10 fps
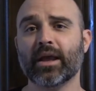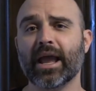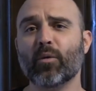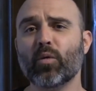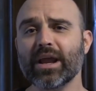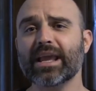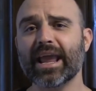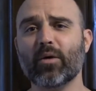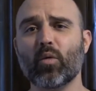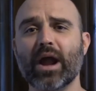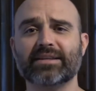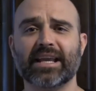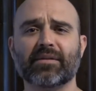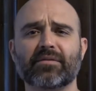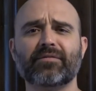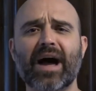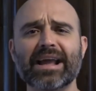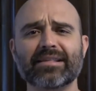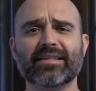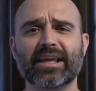And we can't wait to
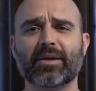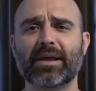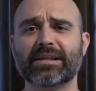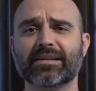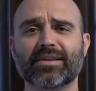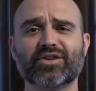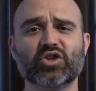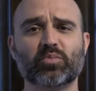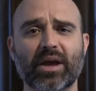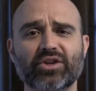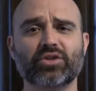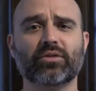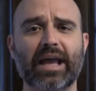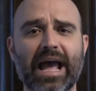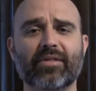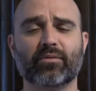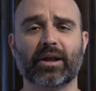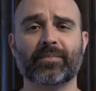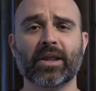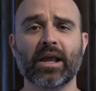invite them into this special
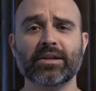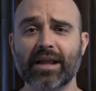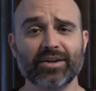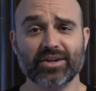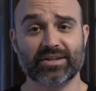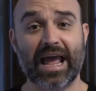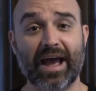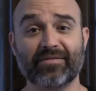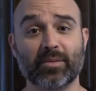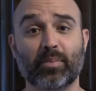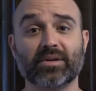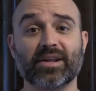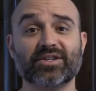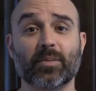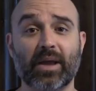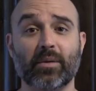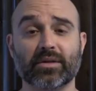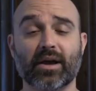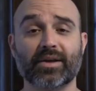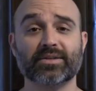gathering, not just to have them participate
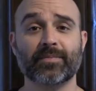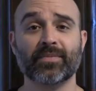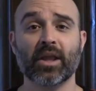with us,